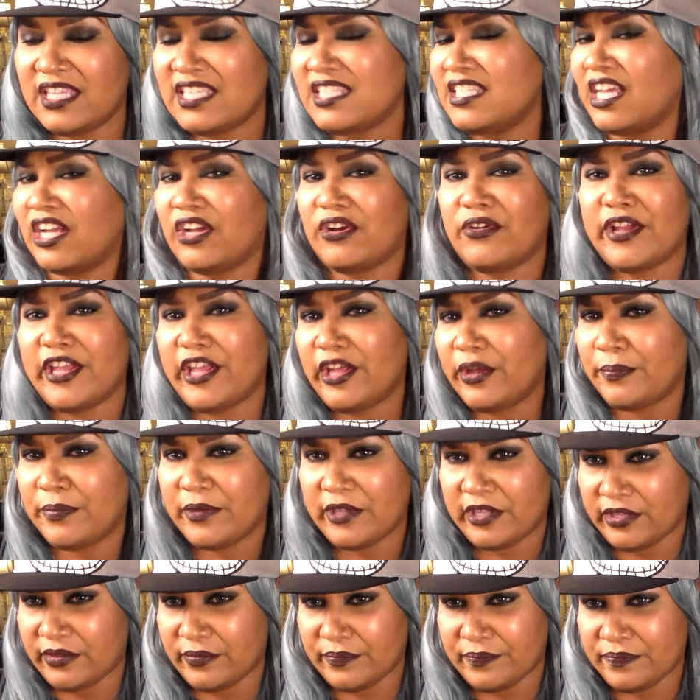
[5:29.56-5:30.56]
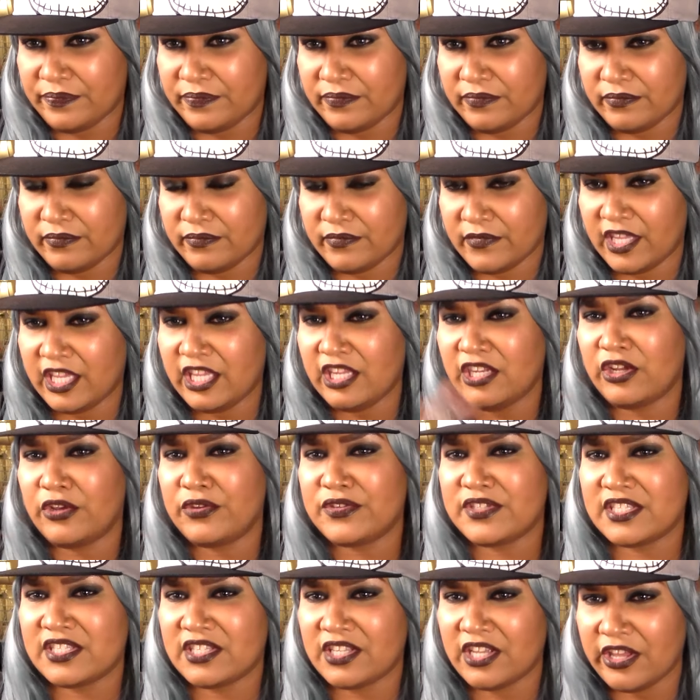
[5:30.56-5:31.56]
it's not going to help him. He
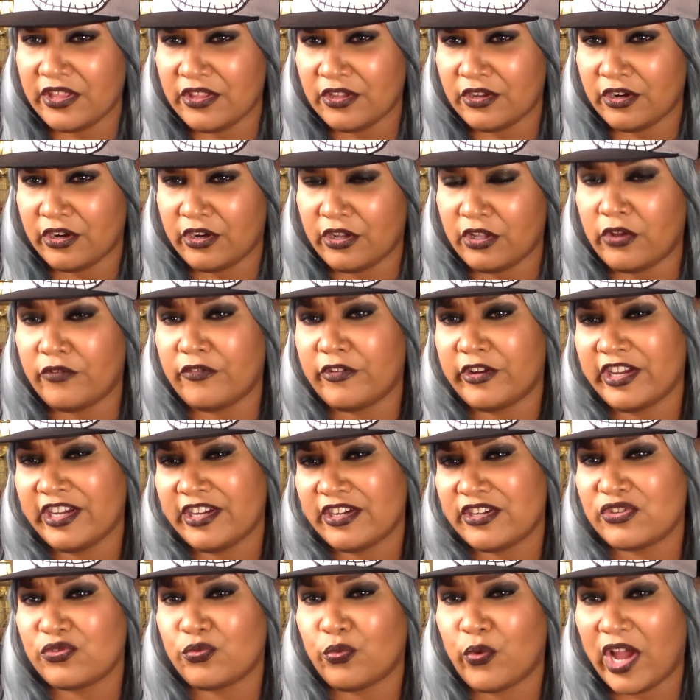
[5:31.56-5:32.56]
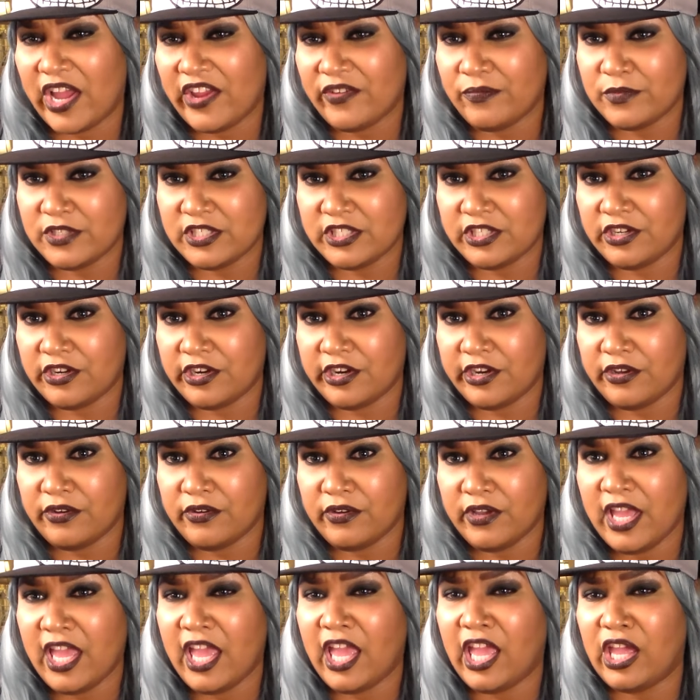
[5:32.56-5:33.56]
knows this other girl over here is wife
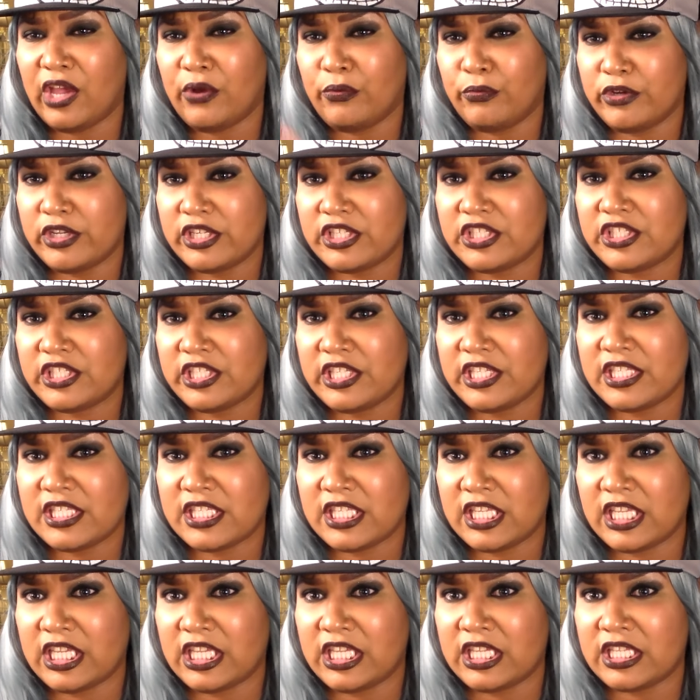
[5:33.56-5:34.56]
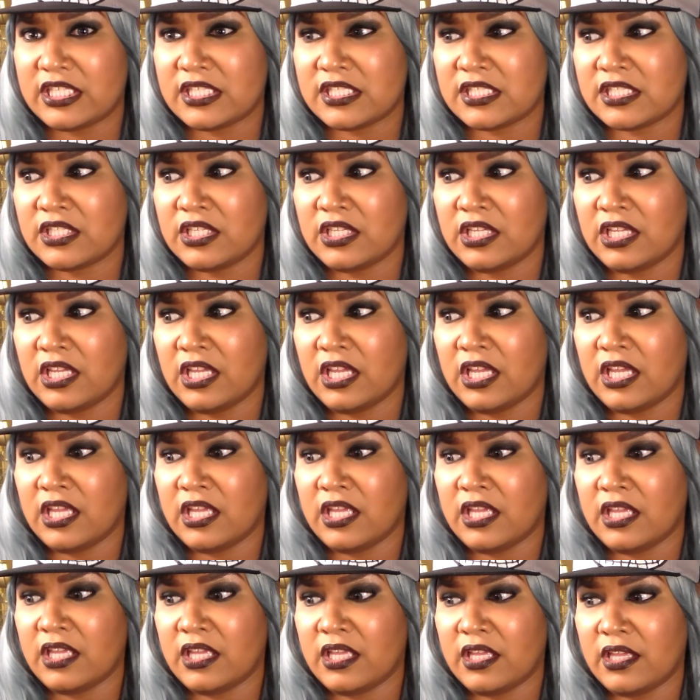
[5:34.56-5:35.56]
material, and what she says
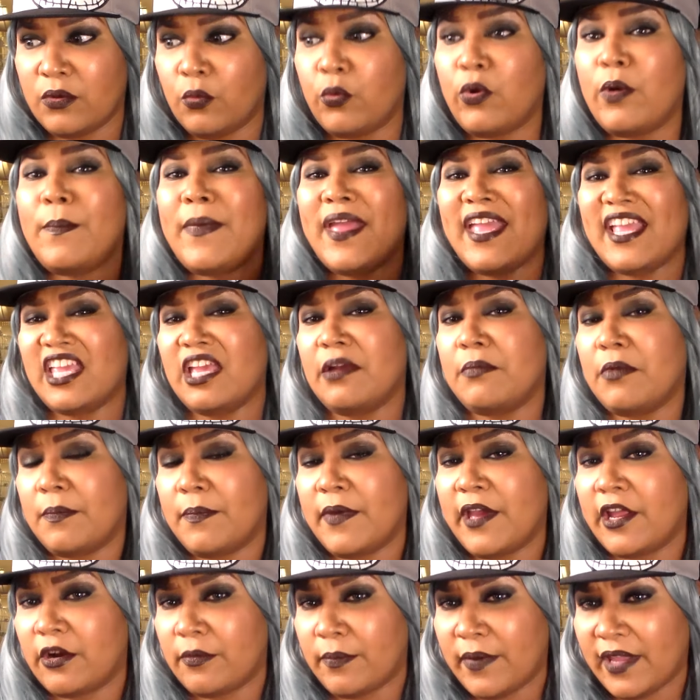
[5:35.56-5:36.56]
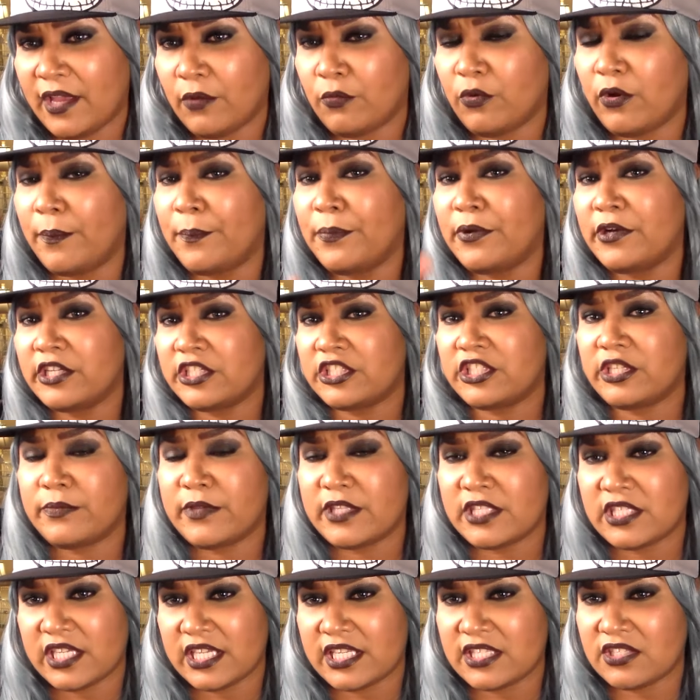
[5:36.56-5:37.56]
will make him a better man, will push
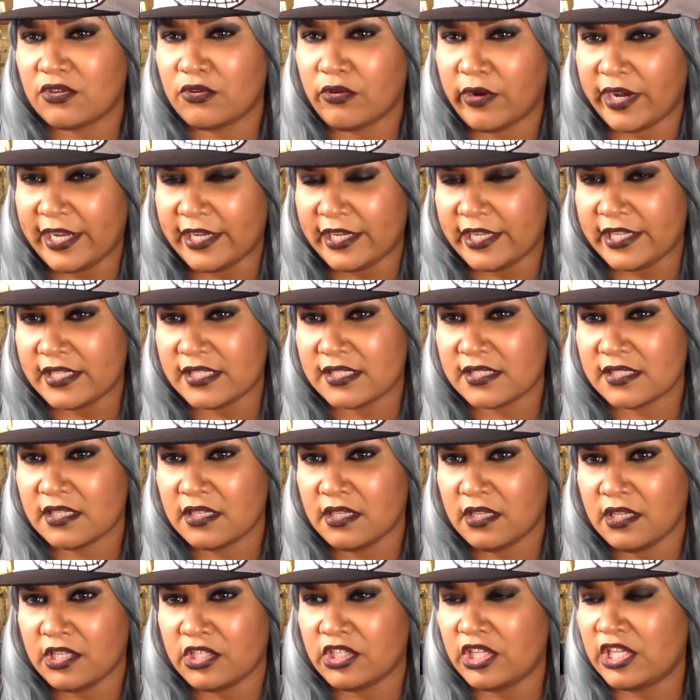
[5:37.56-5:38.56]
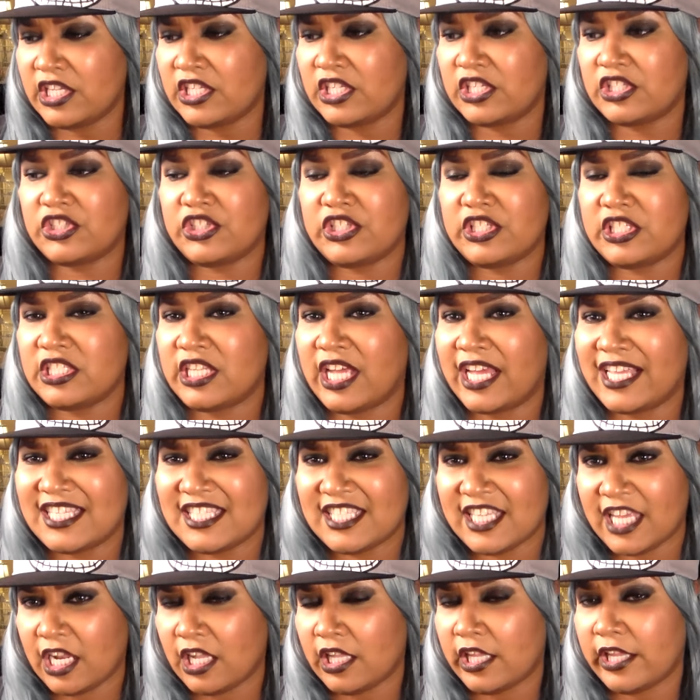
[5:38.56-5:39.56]
him into his greatness. He, she's
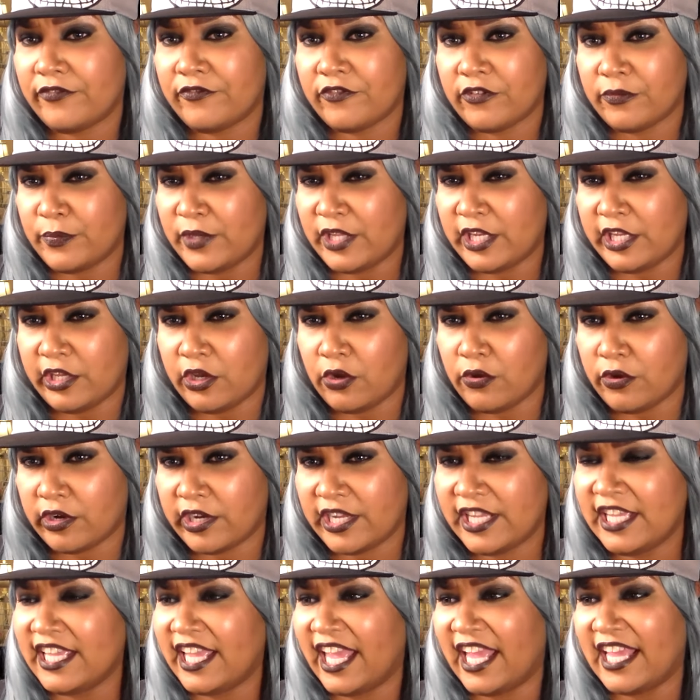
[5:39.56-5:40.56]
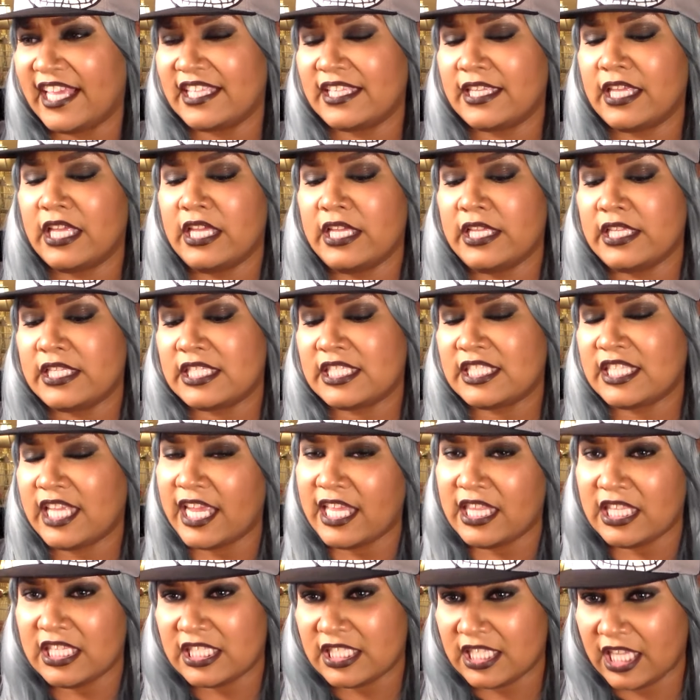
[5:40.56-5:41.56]
not settling for mediocre. He can't
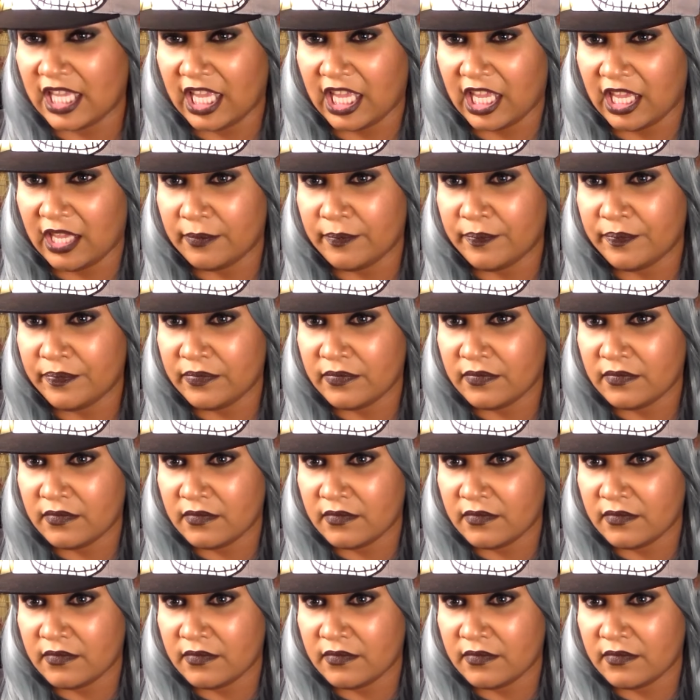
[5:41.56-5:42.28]
stay the same